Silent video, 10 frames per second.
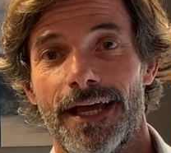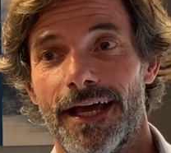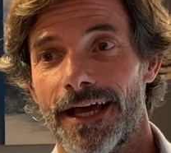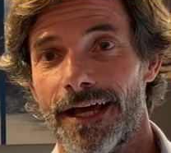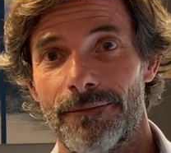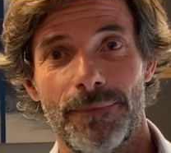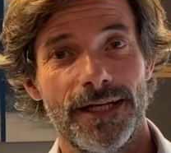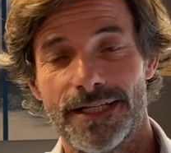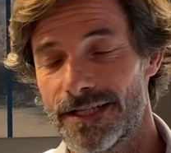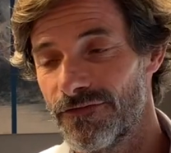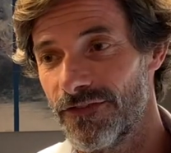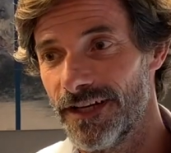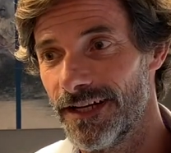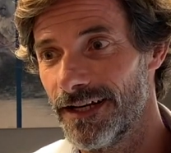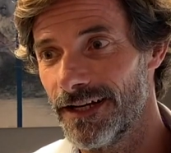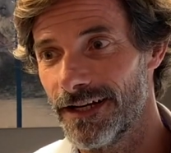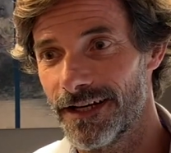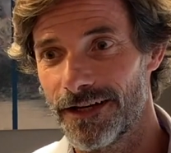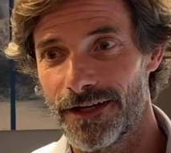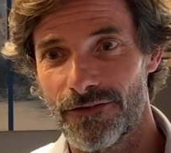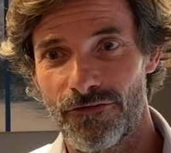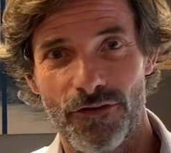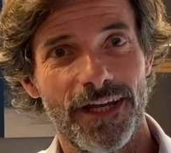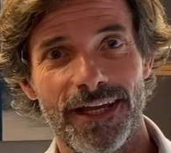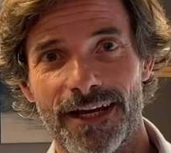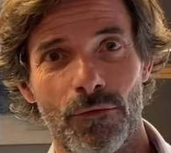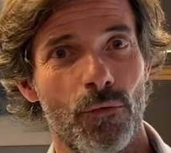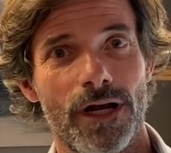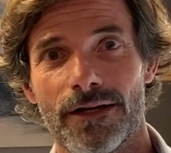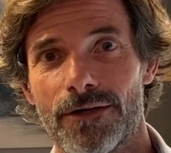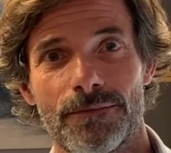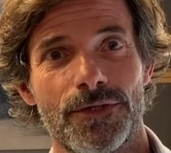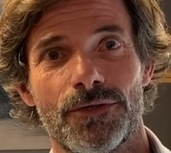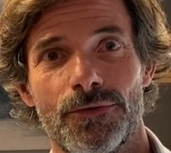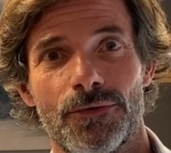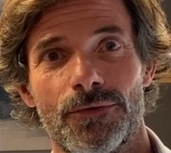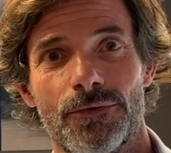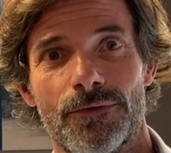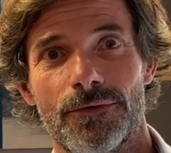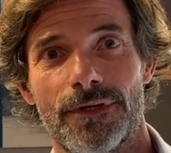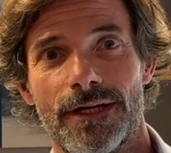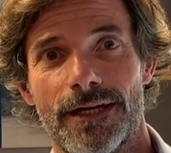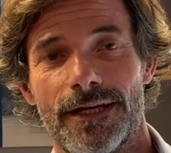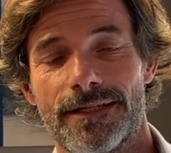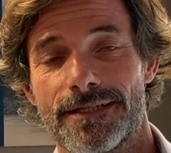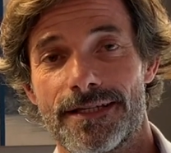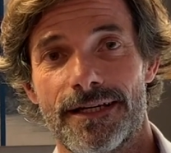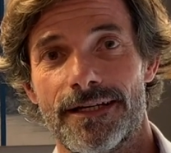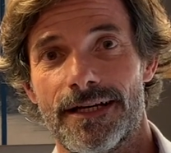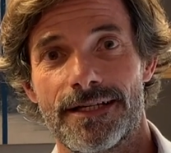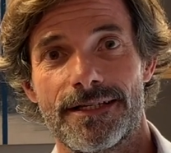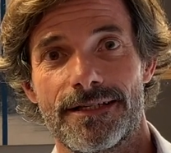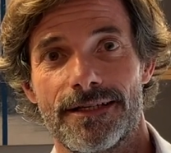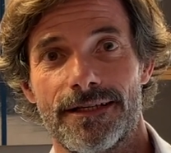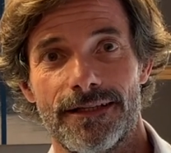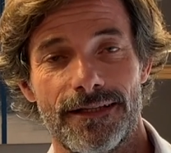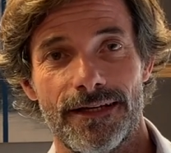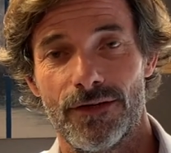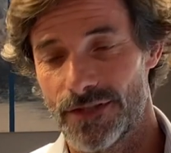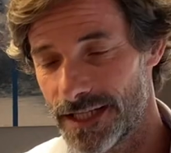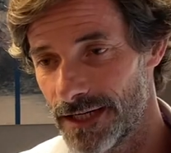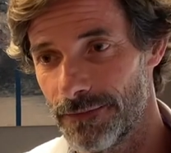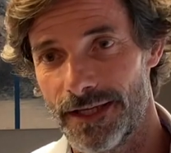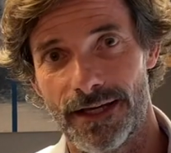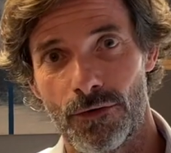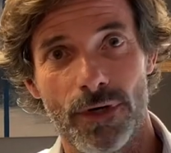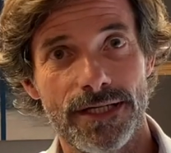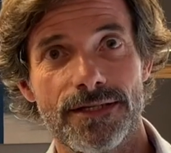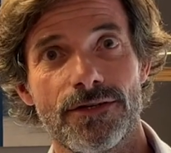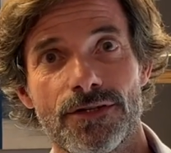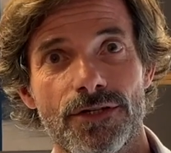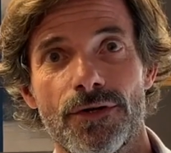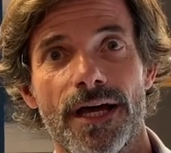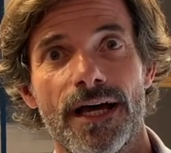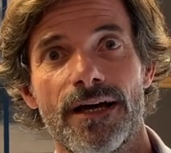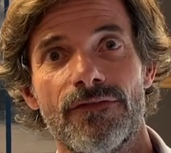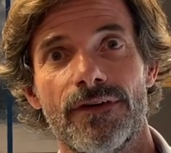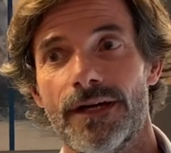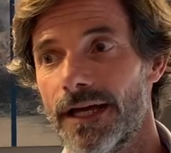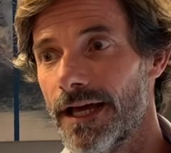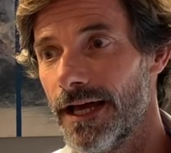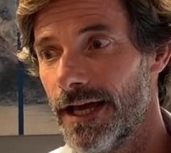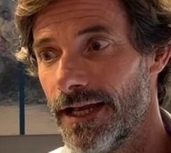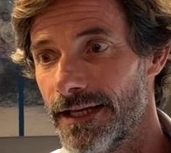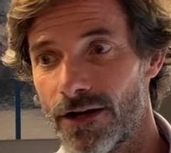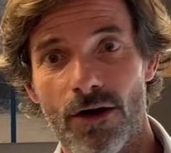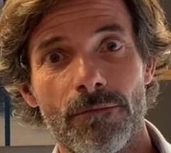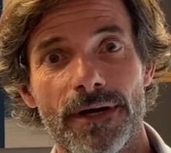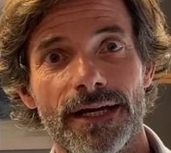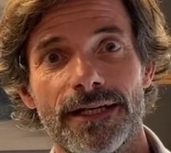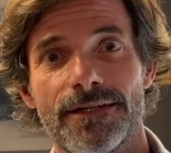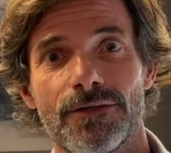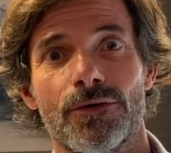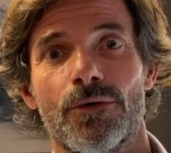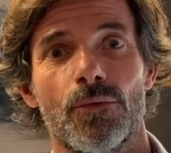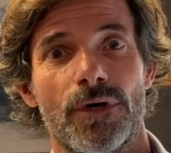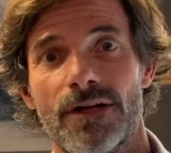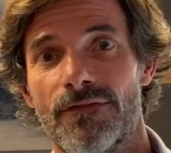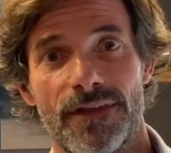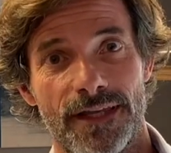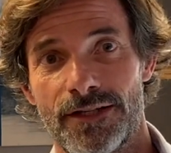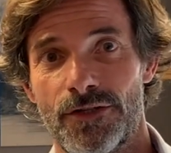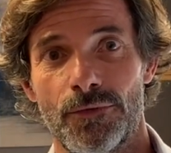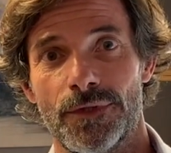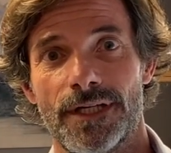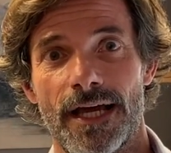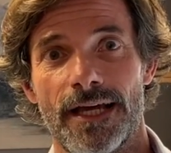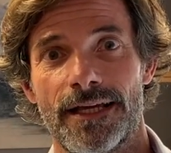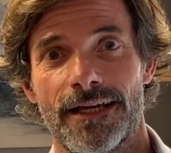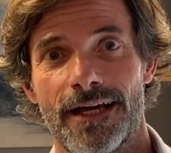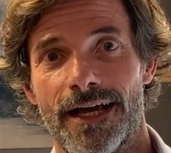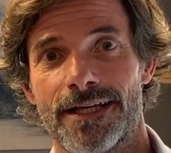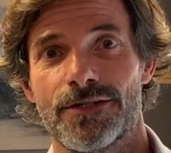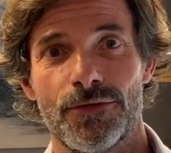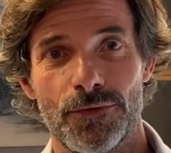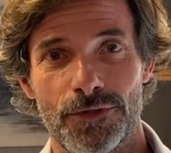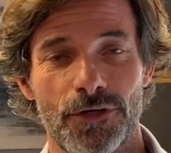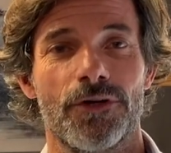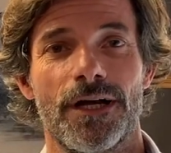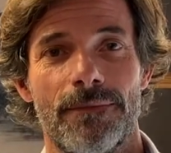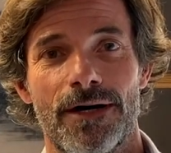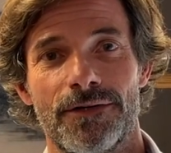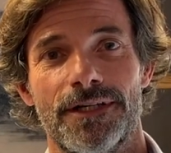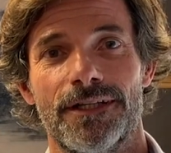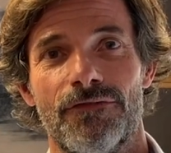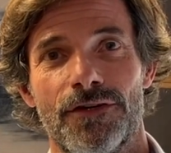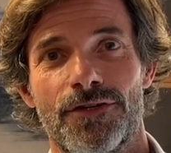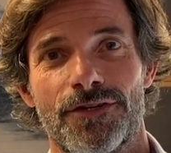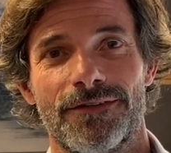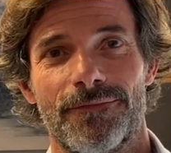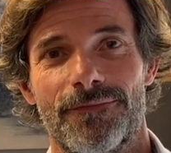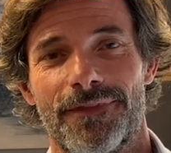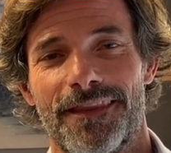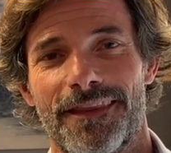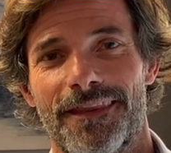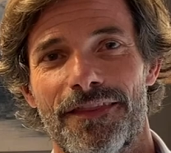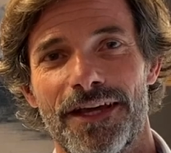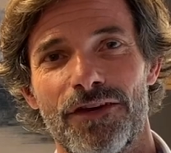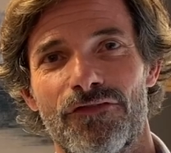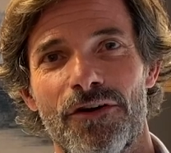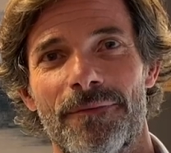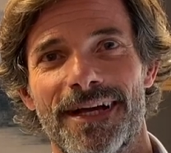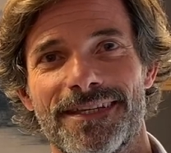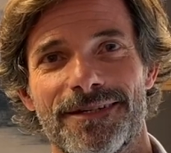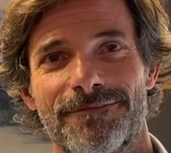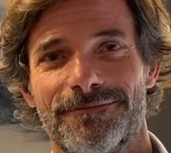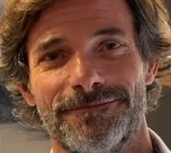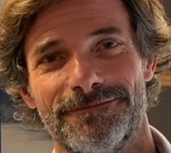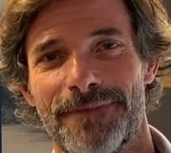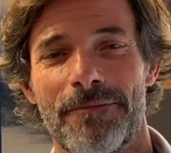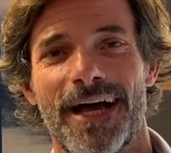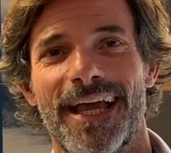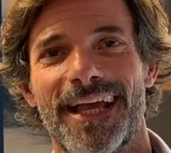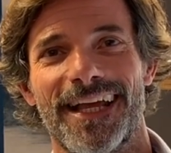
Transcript: And please feel free and welcome to send me the questions you have, any comment, or whatever that you would like us to talk about in the future. Thank you very much. Bye bye.